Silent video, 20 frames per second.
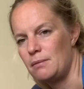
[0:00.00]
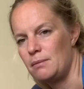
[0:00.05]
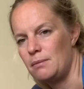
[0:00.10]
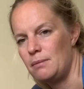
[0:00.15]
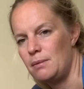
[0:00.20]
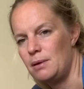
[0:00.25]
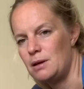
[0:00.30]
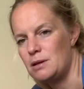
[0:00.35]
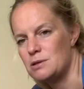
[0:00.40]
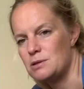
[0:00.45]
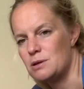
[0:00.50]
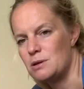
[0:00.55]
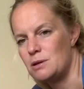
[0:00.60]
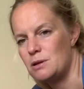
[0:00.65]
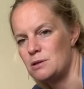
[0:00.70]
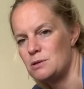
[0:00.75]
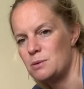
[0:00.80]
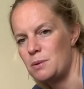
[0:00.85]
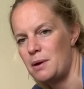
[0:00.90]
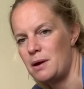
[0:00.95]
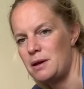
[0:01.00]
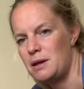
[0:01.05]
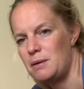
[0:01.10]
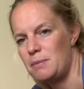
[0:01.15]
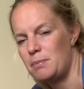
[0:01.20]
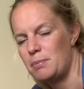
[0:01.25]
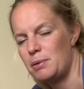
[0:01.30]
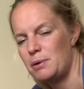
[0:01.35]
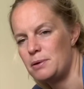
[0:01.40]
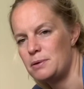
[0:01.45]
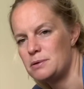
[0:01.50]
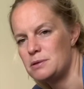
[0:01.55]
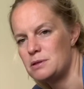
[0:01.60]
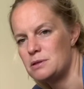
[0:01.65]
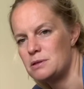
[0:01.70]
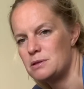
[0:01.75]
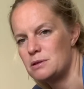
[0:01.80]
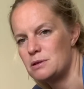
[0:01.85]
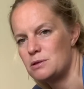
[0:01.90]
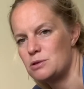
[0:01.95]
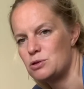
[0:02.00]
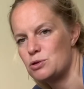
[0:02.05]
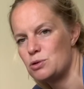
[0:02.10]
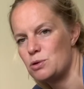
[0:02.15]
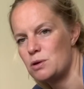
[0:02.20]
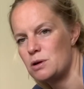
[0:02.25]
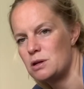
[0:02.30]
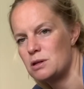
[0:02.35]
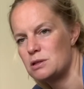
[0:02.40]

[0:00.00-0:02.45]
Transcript: Make sure the 20 pulses are short.